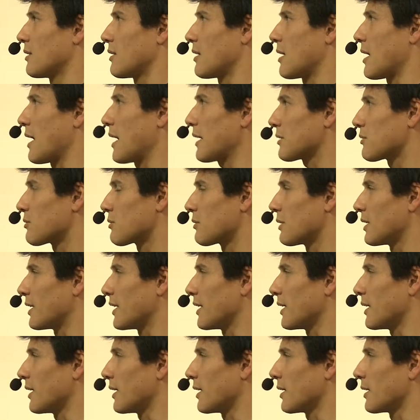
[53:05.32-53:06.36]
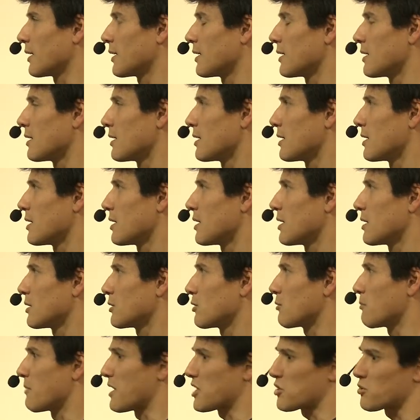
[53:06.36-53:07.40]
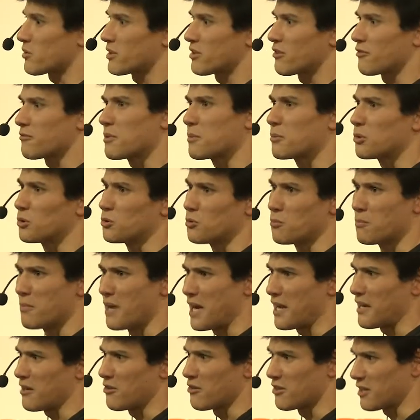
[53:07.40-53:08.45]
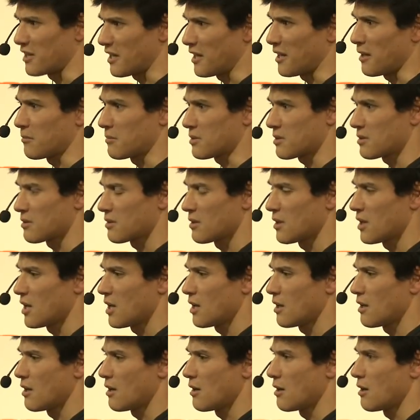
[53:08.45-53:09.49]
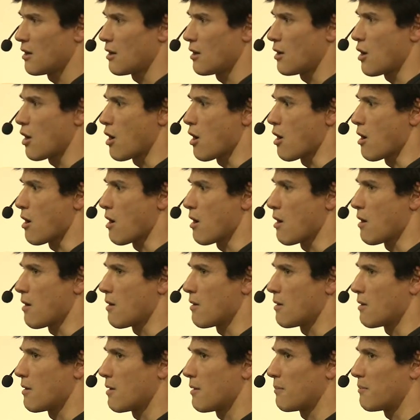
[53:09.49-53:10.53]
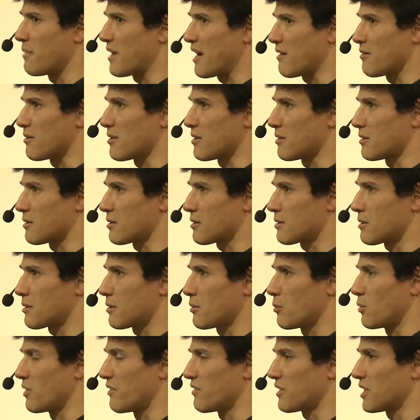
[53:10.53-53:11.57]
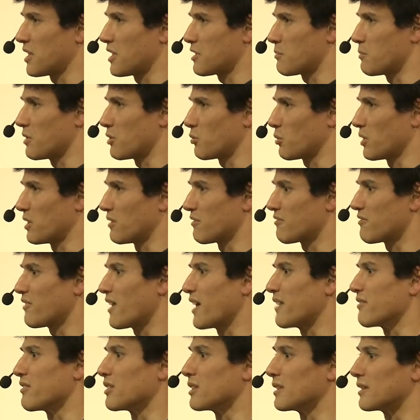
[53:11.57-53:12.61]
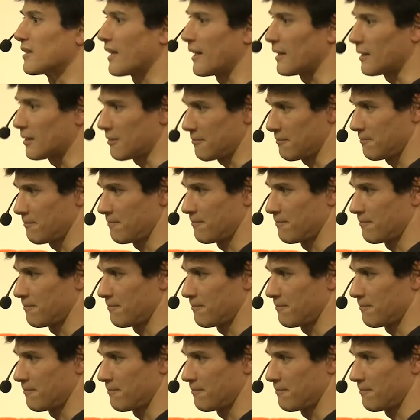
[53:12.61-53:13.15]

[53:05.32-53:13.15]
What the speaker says: actually the majority of people who buy our games are parents with kids between 5 and 10.